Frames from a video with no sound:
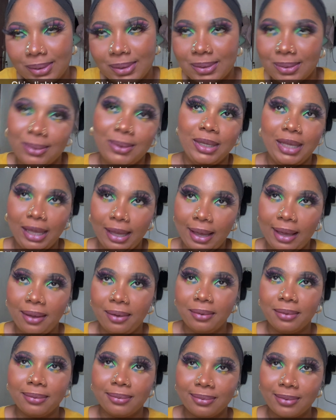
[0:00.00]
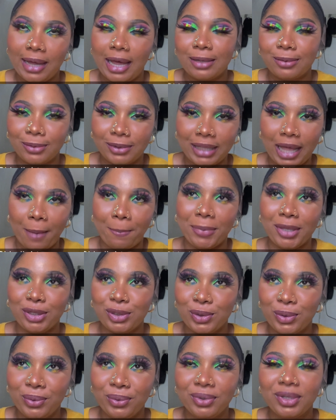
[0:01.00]
to hear and to tap
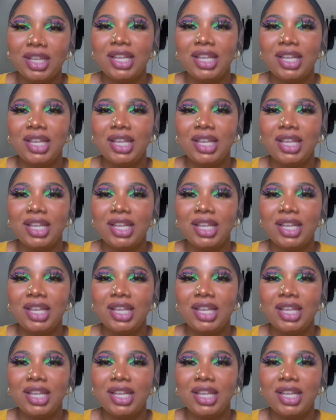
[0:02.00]
into